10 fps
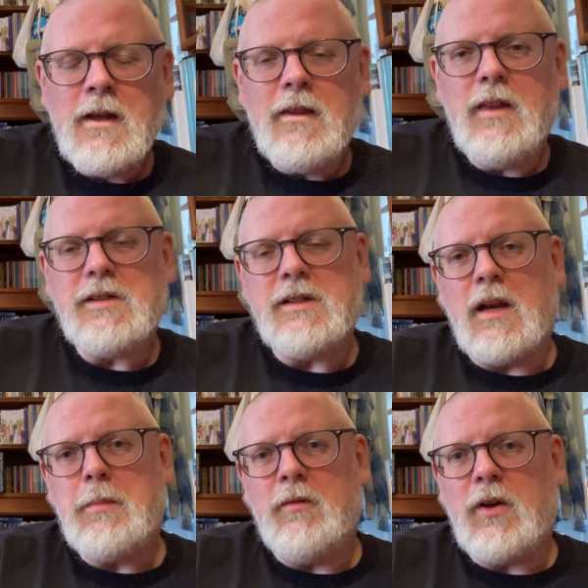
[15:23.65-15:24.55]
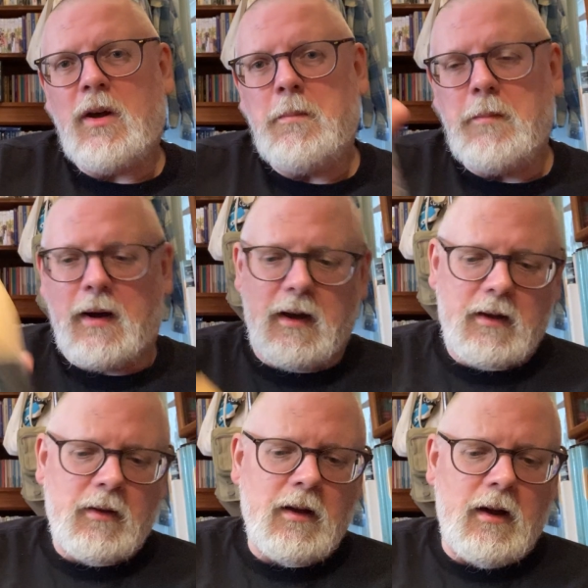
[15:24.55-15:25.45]
This has had a bit of a comeback,
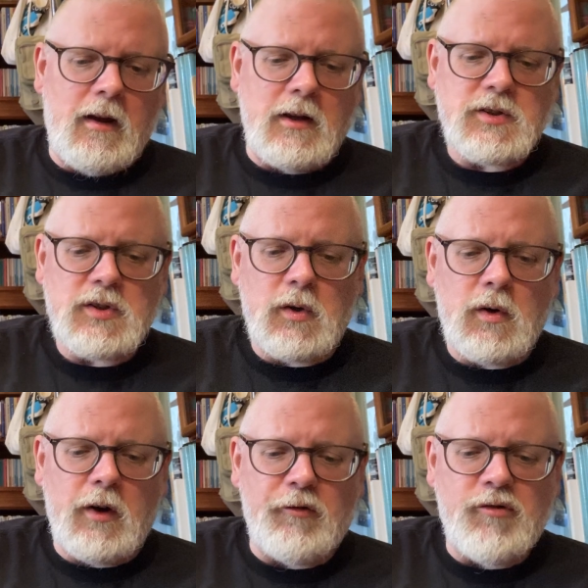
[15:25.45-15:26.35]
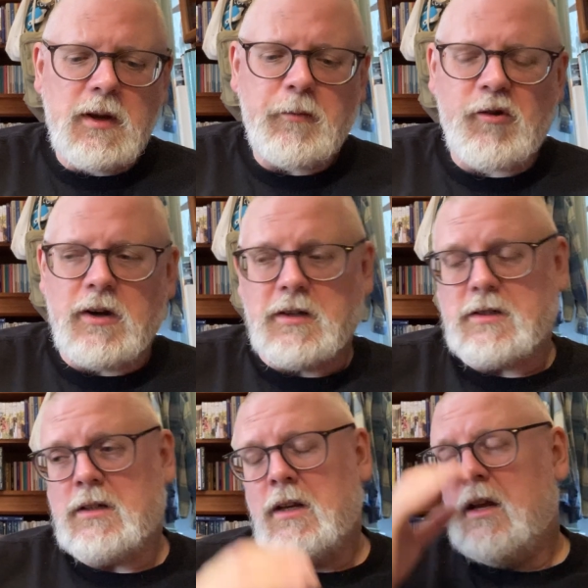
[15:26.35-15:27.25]
and I saw a reprint
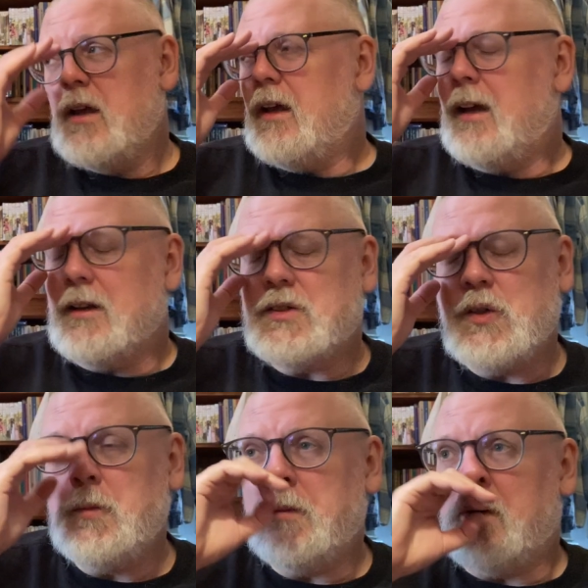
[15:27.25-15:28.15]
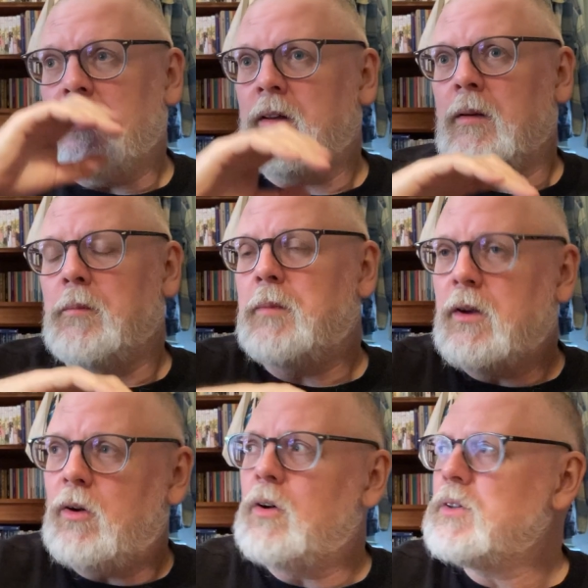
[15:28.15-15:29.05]
in a supermarket
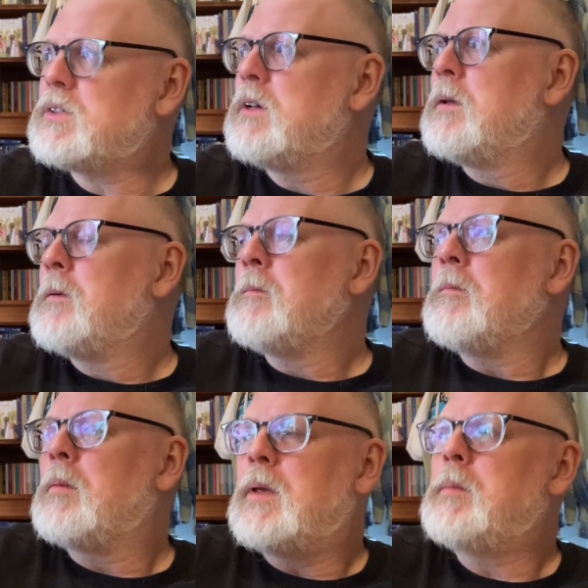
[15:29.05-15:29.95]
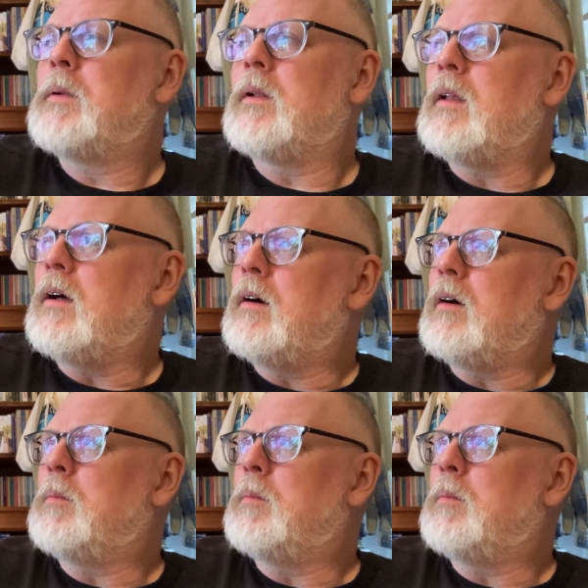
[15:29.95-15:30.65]
because people are